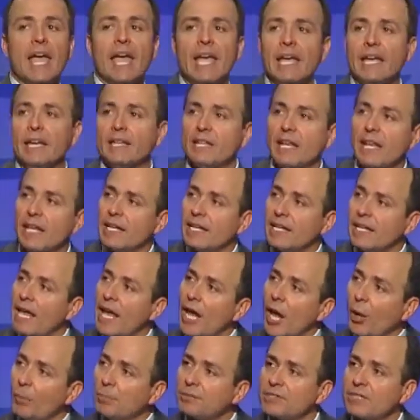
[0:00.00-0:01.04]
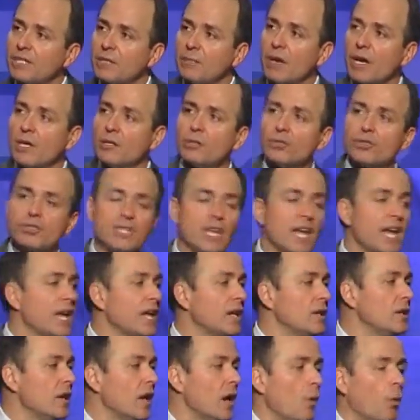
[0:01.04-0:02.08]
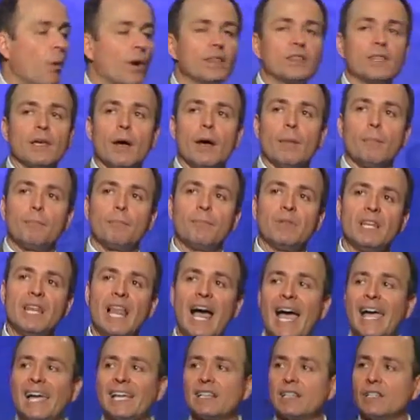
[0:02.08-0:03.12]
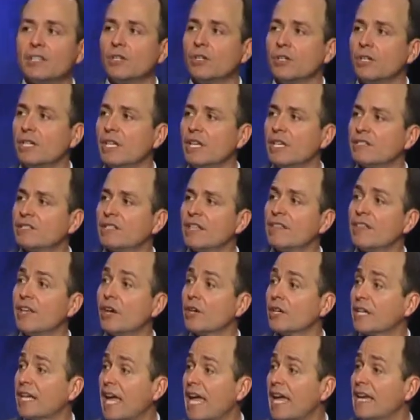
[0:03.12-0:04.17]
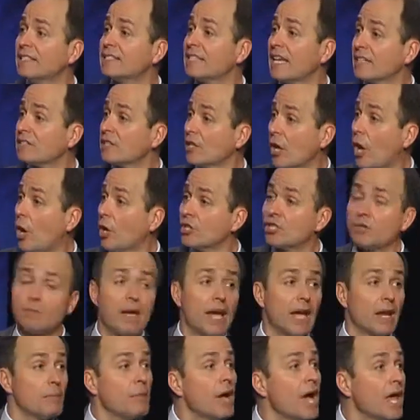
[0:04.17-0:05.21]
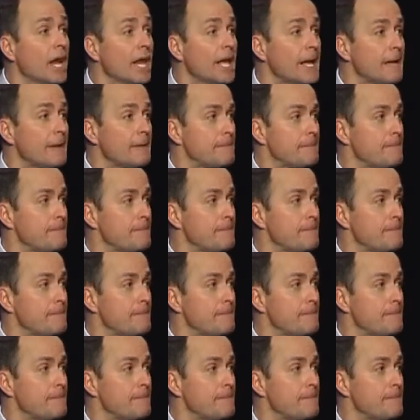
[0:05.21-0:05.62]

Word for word: It, it, it helps them understand what the likelihood is that their case has a large amount of money.